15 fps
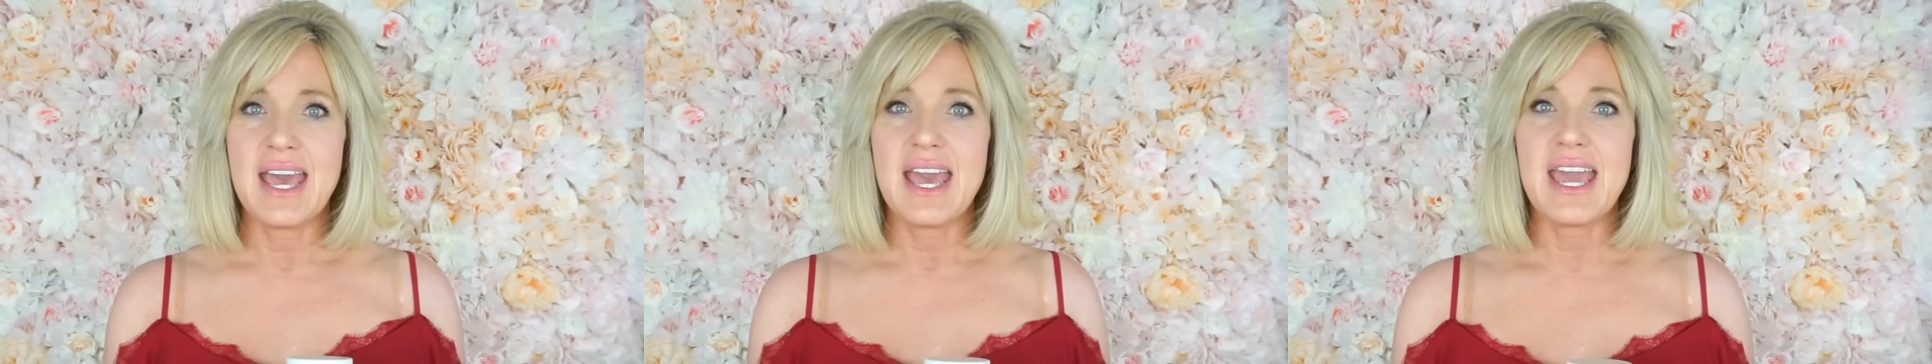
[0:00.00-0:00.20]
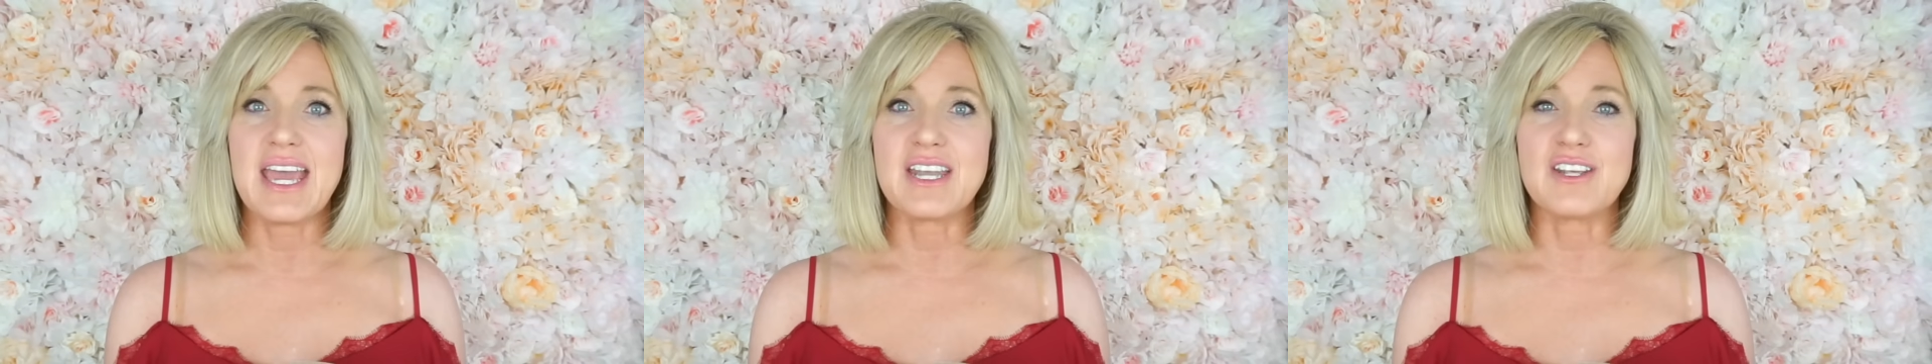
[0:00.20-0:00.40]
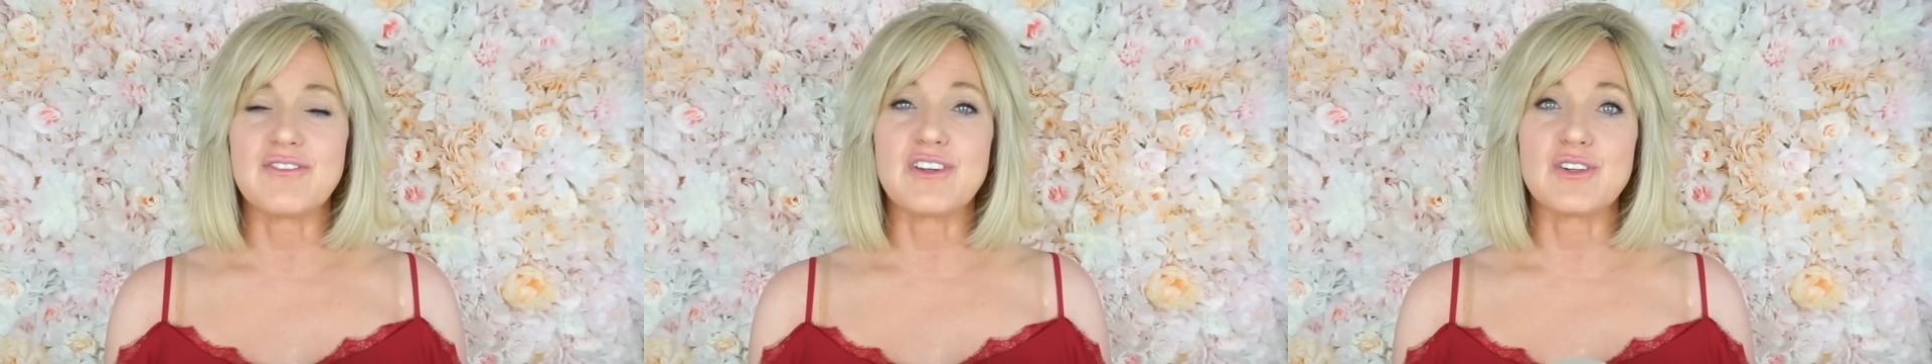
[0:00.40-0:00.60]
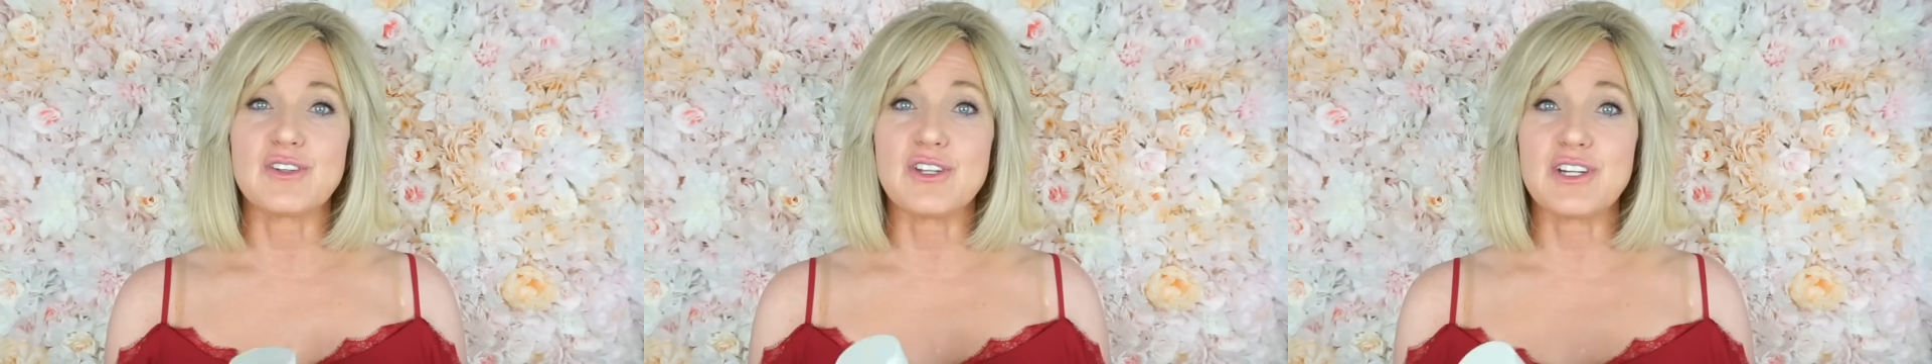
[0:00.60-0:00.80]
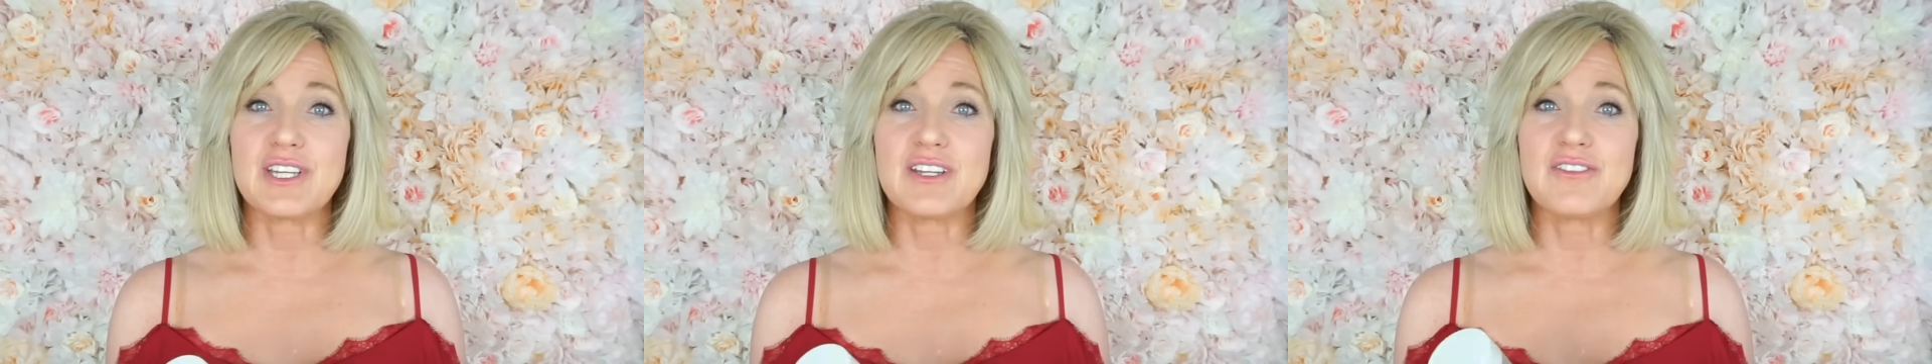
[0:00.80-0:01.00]
And if you're
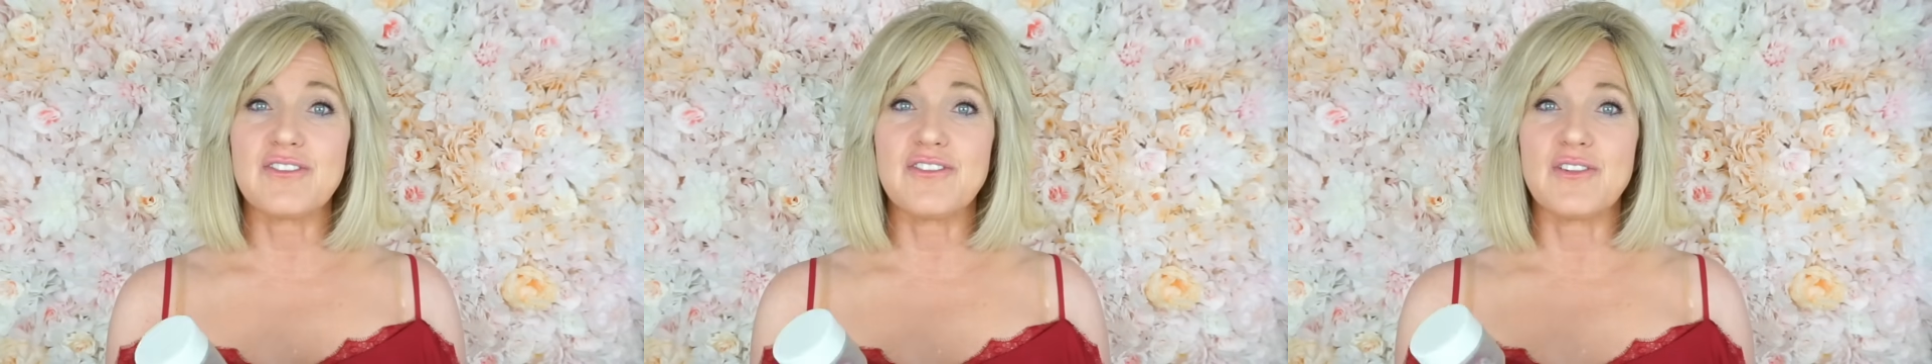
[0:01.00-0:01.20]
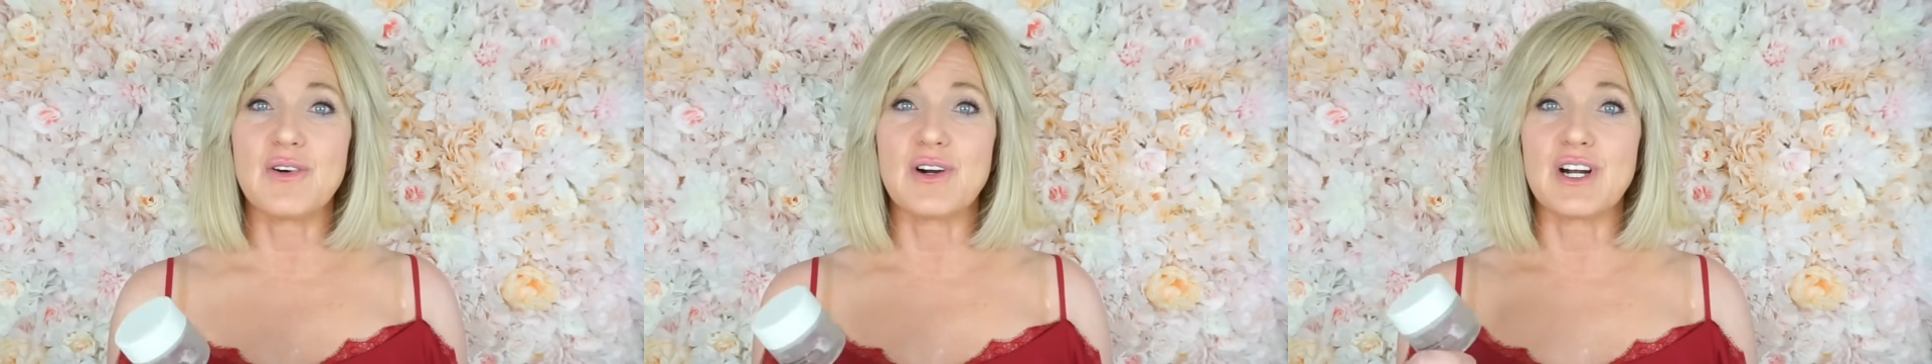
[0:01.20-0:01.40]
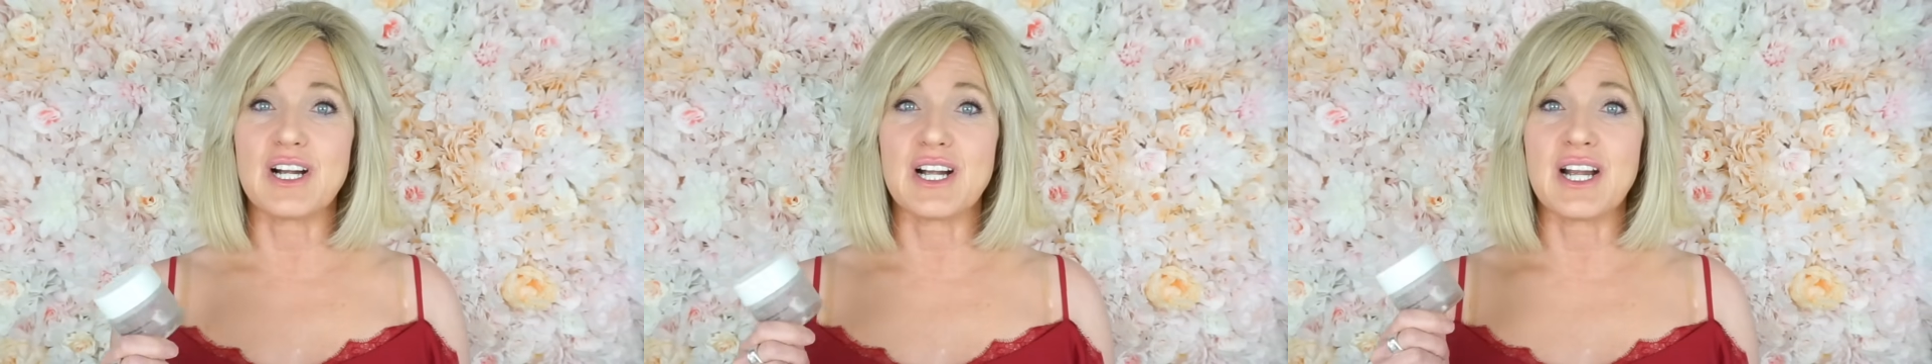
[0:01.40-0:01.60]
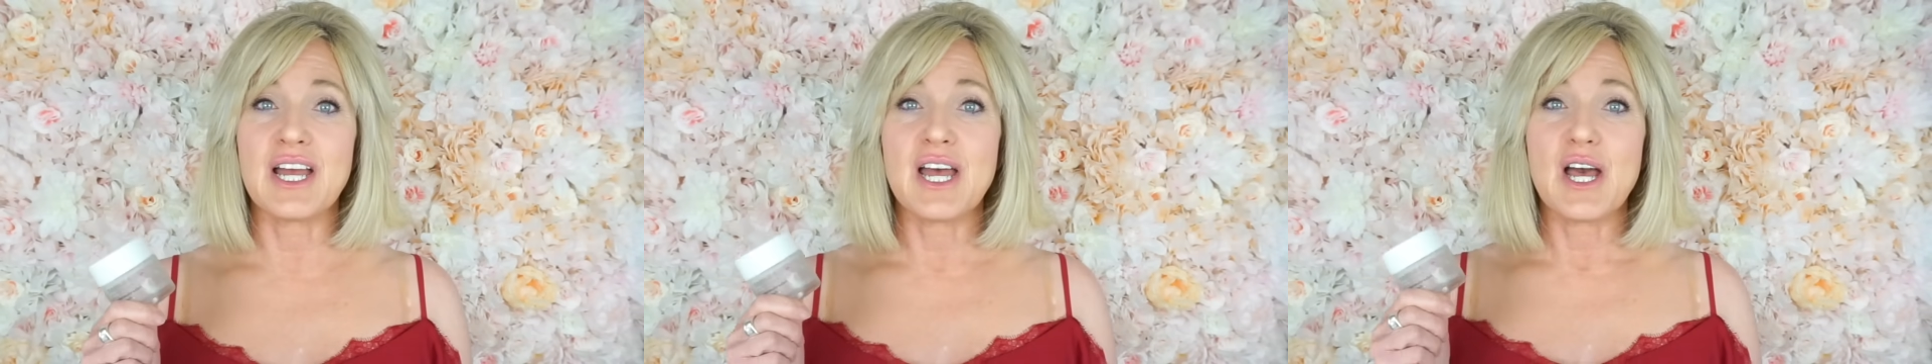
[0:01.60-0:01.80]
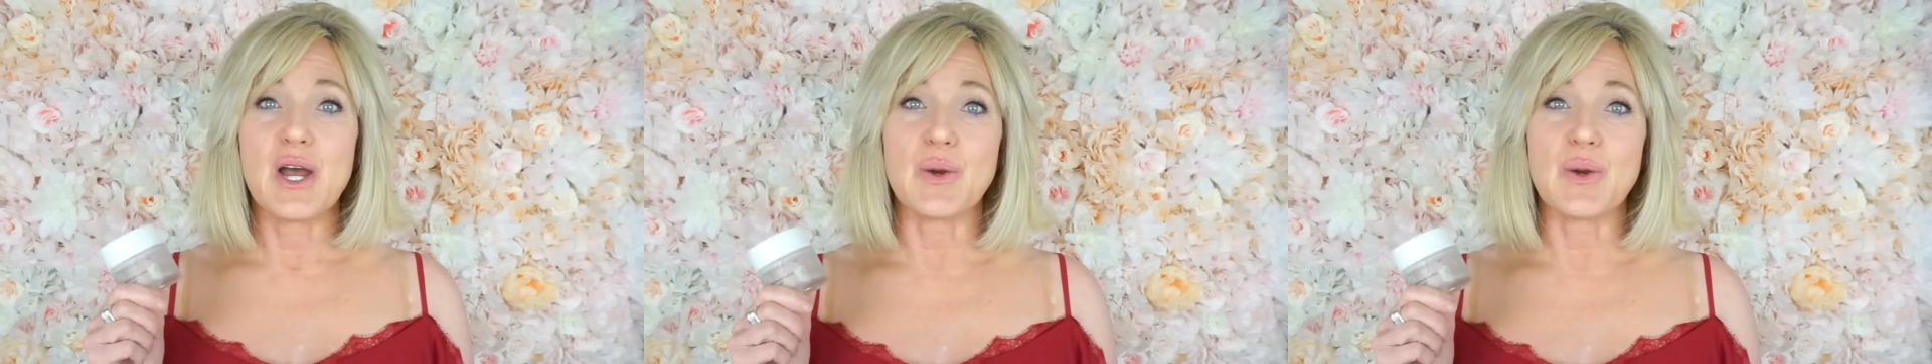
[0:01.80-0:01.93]
looking for